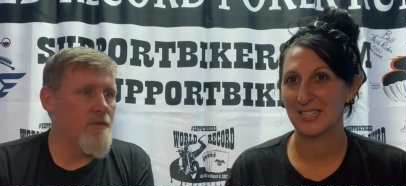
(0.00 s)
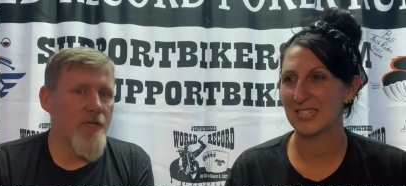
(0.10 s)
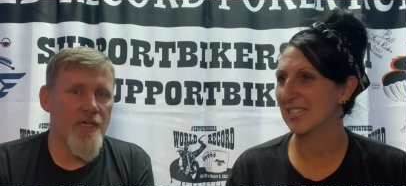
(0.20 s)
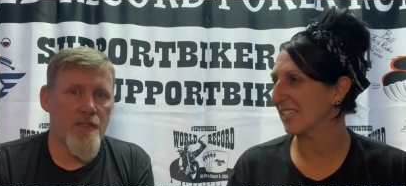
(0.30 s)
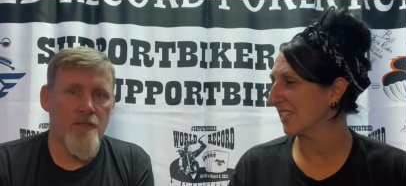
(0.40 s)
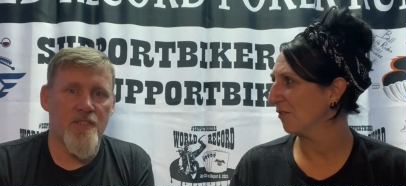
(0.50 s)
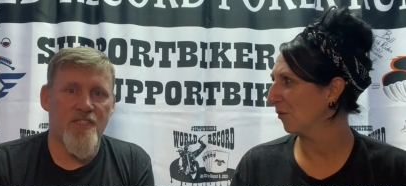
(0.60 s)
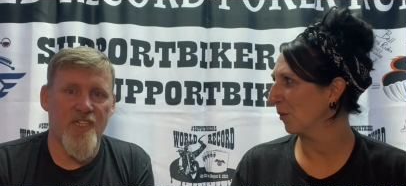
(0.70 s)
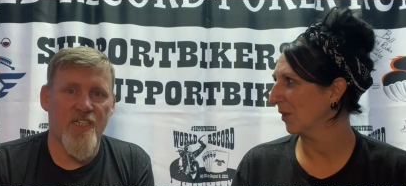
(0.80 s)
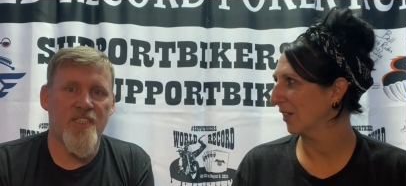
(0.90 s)
Speaker 1: like
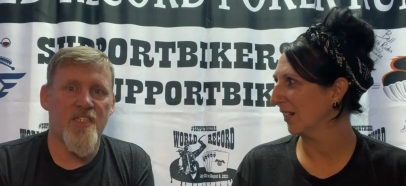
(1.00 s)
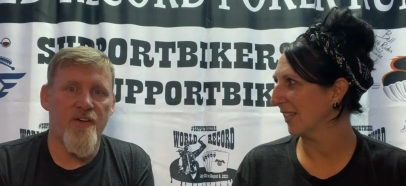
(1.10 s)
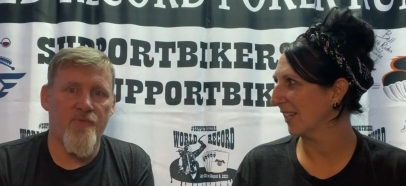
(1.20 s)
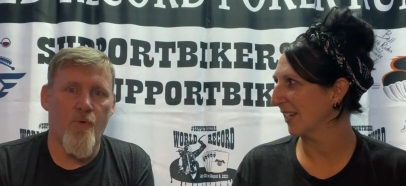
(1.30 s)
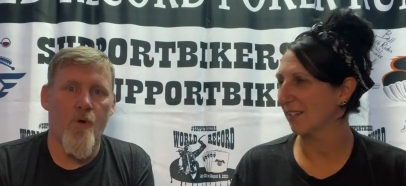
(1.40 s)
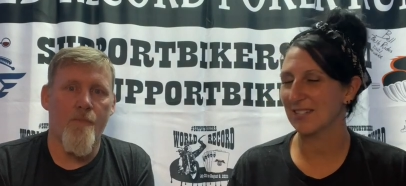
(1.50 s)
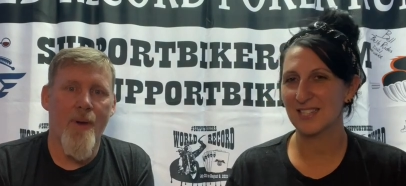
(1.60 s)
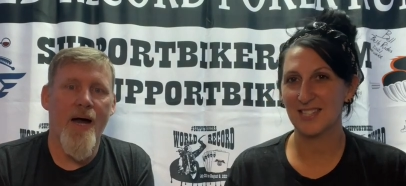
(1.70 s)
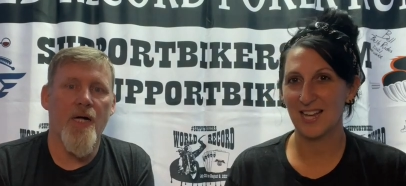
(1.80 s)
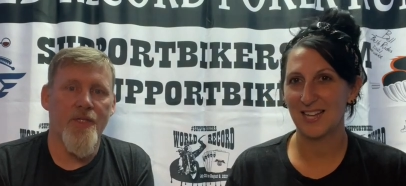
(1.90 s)
64, 64
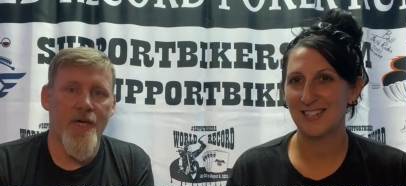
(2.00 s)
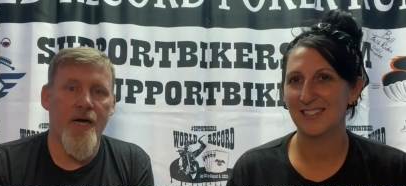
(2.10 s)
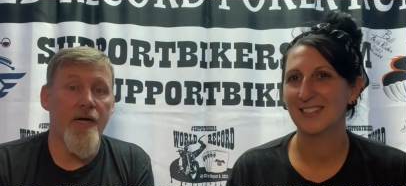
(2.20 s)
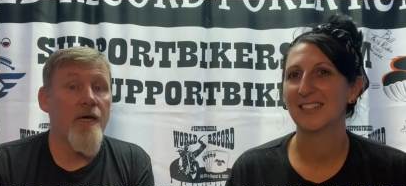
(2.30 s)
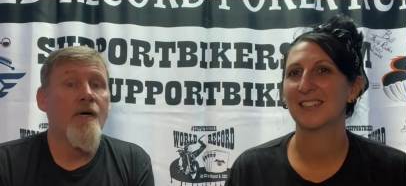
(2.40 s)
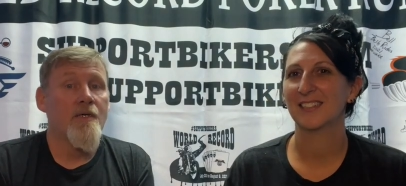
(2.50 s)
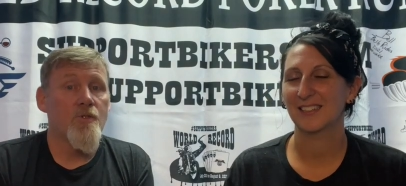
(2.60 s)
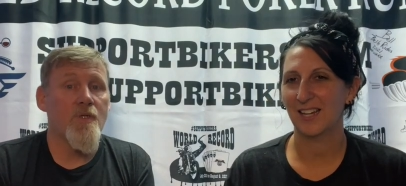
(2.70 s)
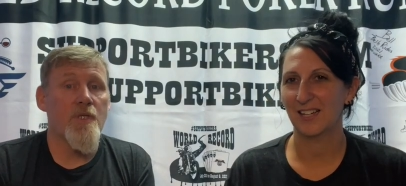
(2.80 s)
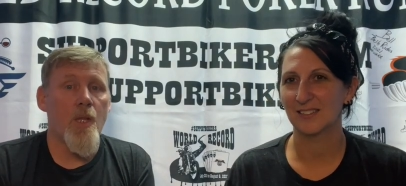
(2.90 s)
mile day. So
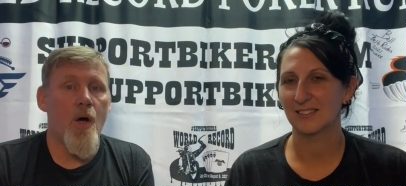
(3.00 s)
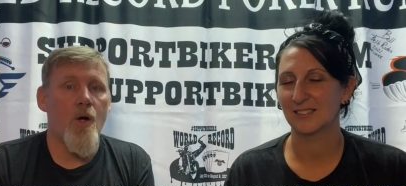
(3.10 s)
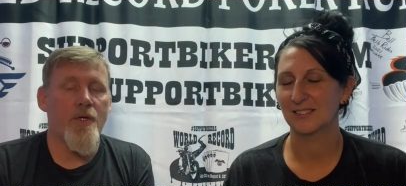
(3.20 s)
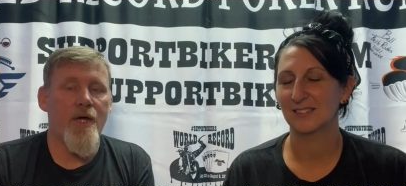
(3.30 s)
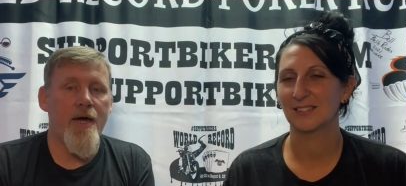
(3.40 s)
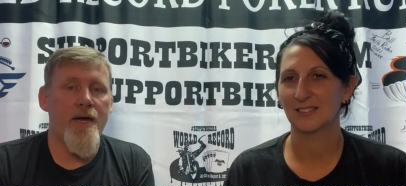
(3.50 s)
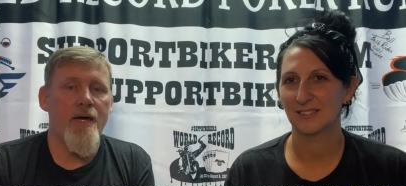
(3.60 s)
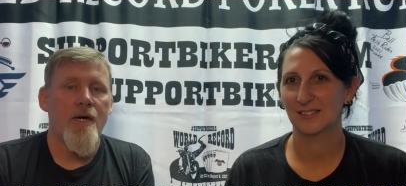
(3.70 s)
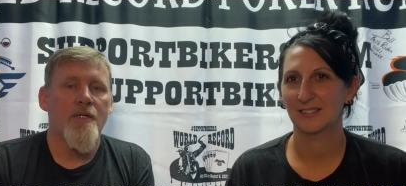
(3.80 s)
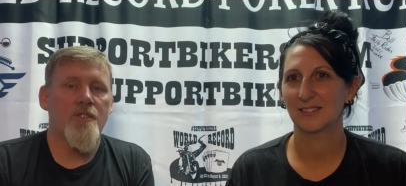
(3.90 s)
yeah. it's a long
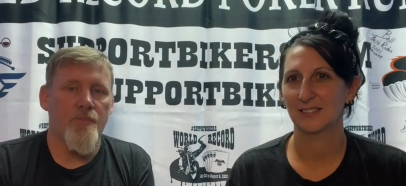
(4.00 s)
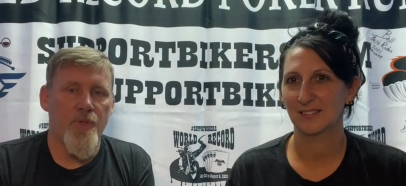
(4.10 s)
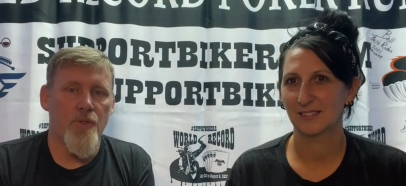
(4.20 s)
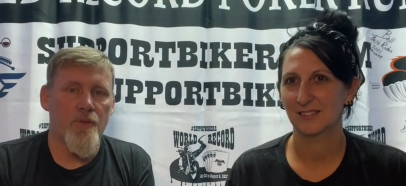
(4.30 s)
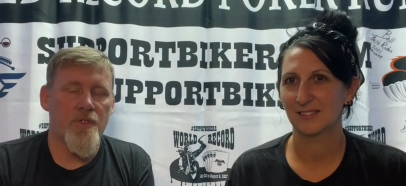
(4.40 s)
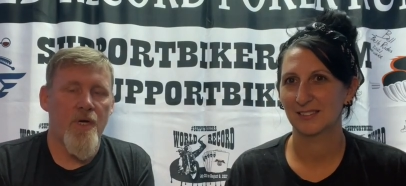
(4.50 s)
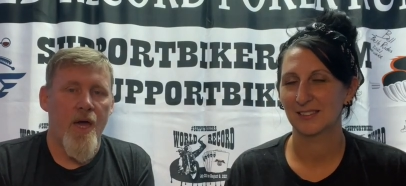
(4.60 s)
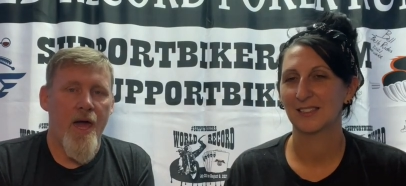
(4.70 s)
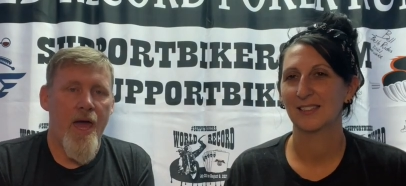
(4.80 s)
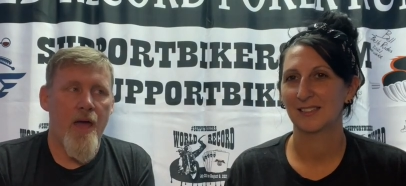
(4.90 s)
day to boot.
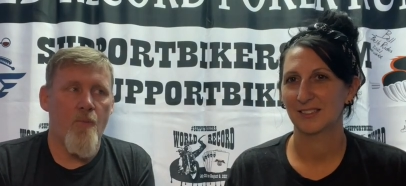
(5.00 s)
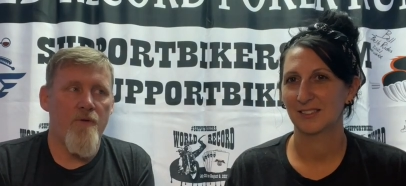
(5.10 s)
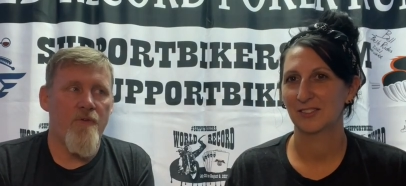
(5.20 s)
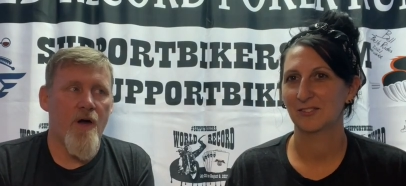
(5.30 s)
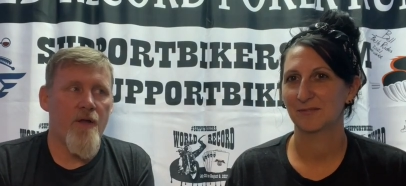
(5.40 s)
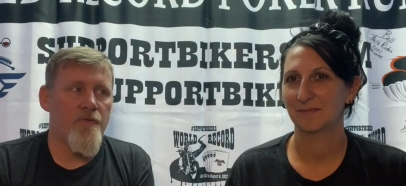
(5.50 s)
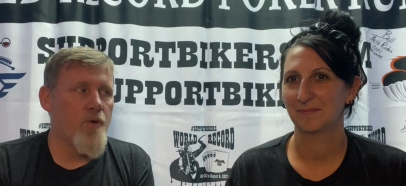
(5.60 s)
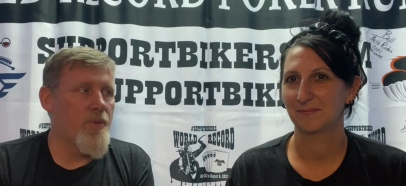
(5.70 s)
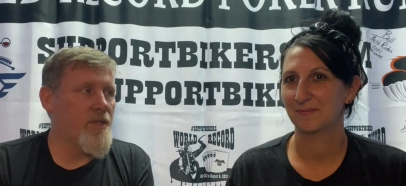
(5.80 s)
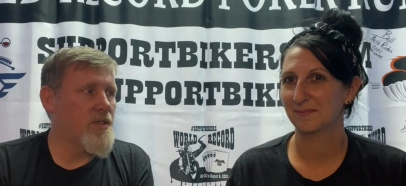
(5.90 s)
And we've got a few
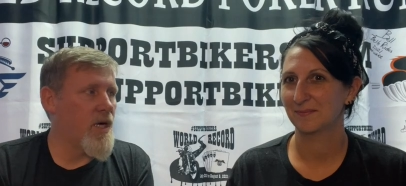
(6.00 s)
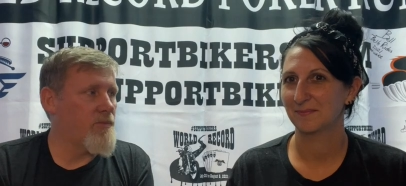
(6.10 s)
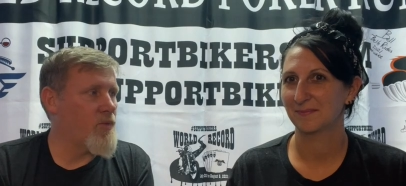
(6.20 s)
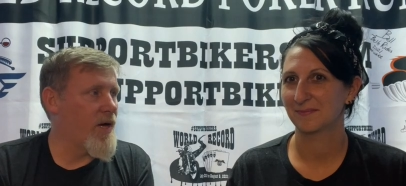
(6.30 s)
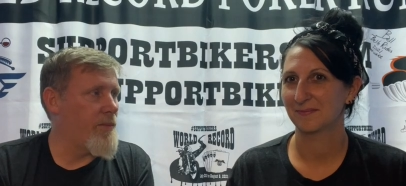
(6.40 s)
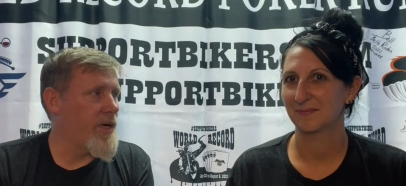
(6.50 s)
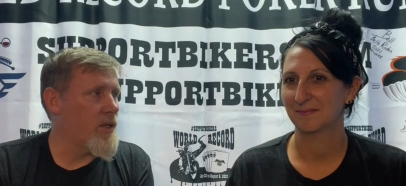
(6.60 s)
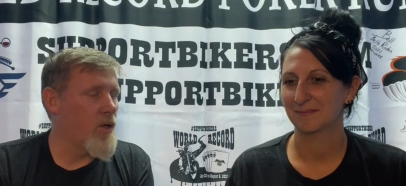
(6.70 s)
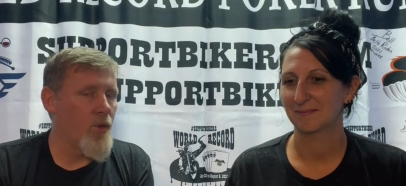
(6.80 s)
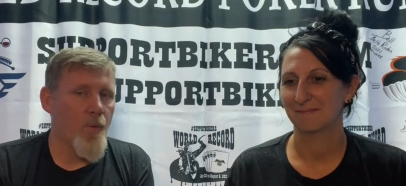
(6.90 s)
pit stops we got to make
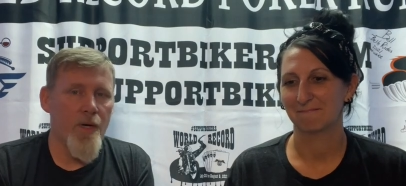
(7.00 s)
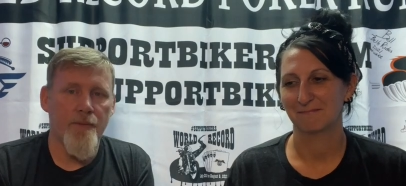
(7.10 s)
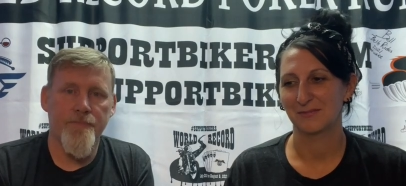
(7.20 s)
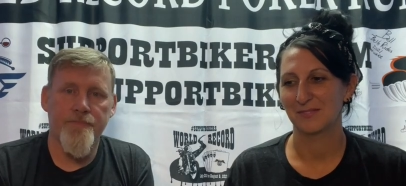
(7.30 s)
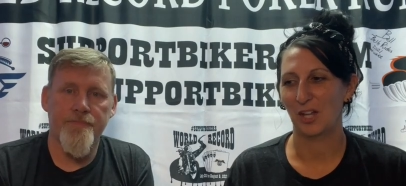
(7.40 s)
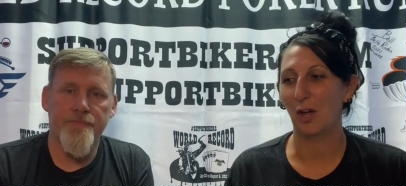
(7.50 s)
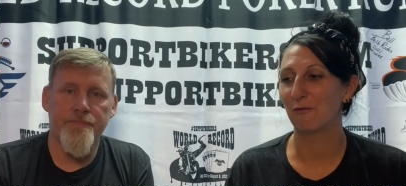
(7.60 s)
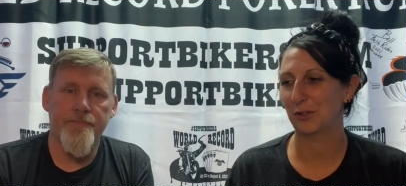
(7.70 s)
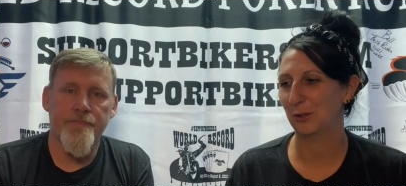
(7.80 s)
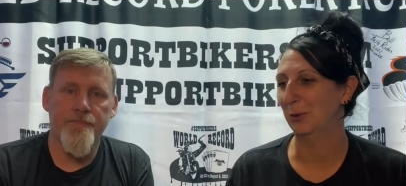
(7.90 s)
along the way. A
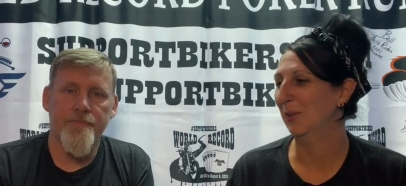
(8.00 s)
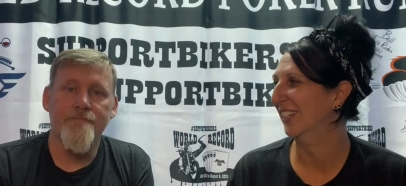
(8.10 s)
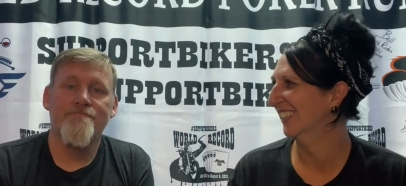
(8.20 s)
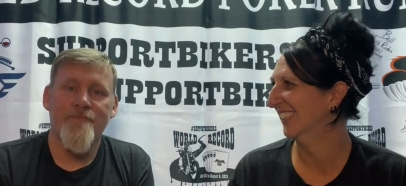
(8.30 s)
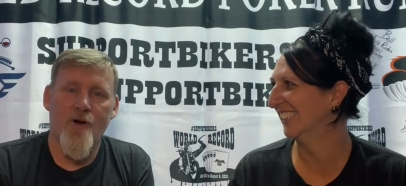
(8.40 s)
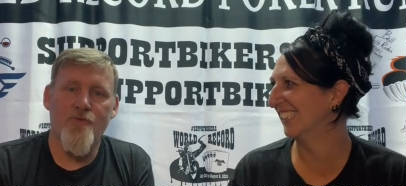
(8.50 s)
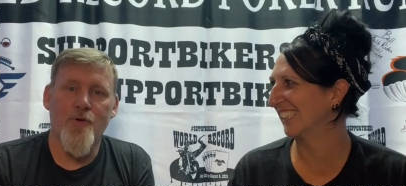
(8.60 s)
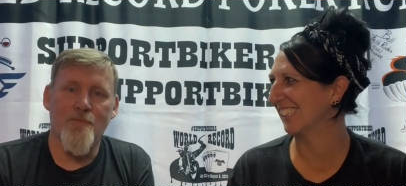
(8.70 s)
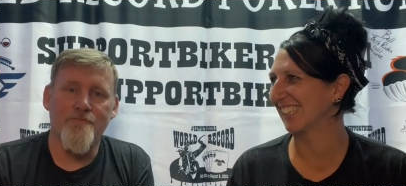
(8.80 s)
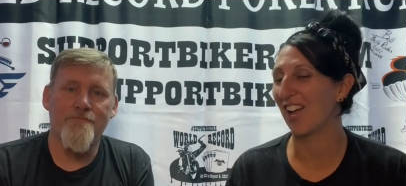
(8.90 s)
few. A
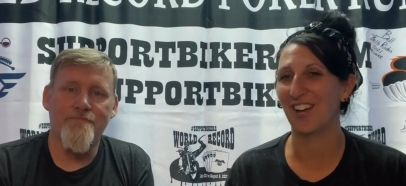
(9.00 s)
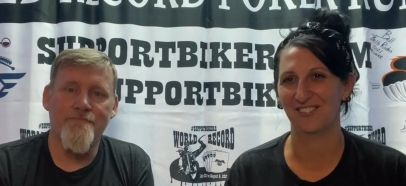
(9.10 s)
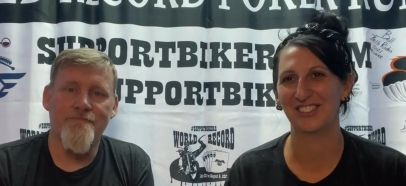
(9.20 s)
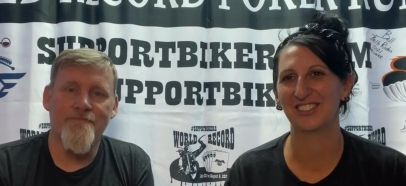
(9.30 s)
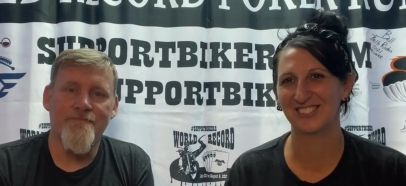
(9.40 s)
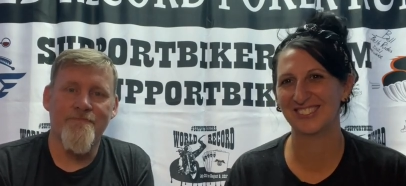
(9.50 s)
few. A few.